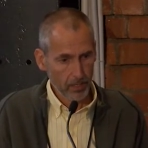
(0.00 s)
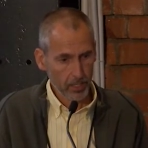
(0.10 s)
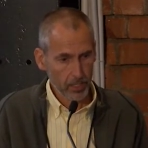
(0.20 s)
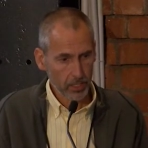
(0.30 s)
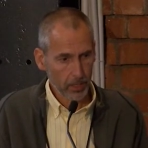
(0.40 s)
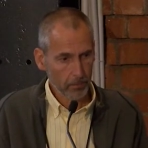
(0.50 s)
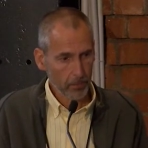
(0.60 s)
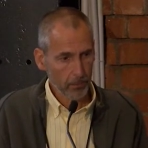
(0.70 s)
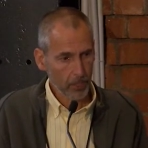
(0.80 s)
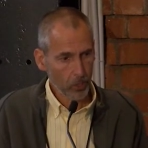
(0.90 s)
just
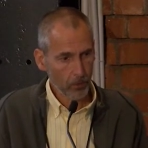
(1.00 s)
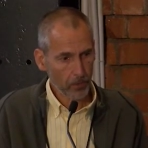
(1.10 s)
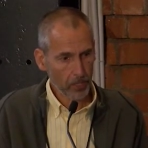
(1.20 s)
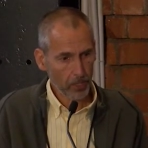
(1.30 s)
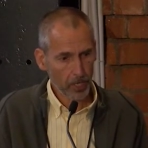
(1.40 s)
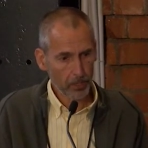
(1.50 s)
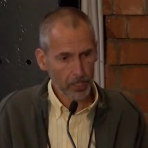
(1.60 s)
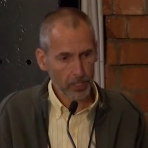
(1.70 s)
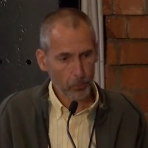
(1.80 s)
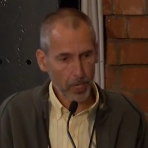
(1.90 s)
some, I'm going to go over here,
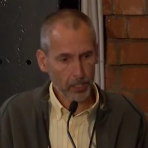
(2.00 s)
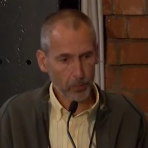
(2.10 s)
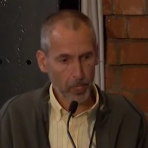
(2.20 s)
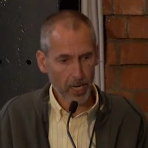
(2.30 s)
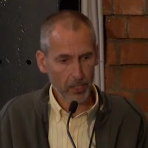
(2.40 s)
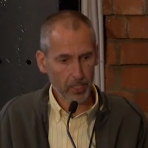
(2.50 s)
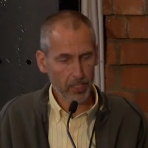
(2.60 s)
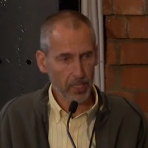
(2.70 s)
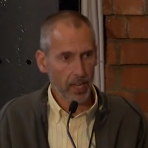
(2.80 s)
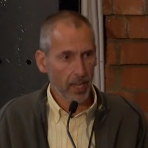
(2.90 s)
just some practical
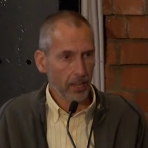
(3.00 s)
realities.